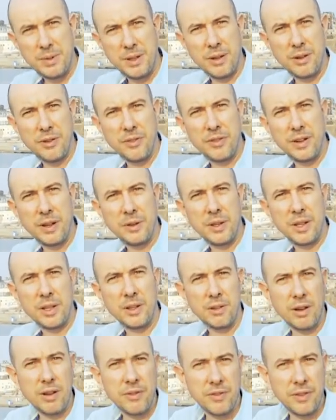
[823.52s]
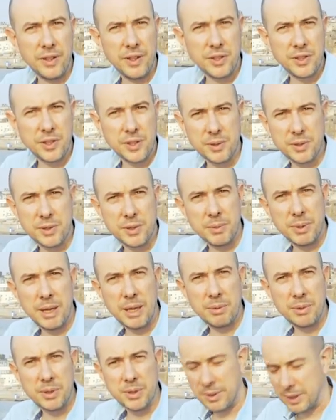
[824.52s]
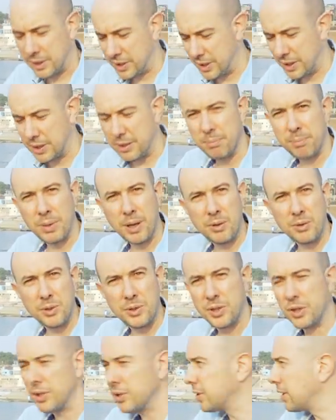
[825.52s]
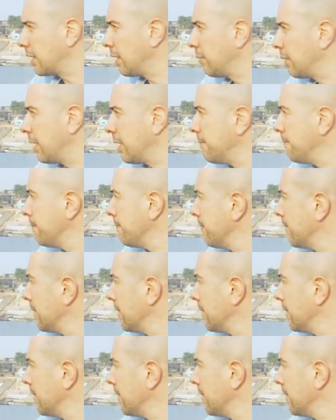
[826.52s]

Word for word: know, I found it a great feature to be able to actually compose shots that way.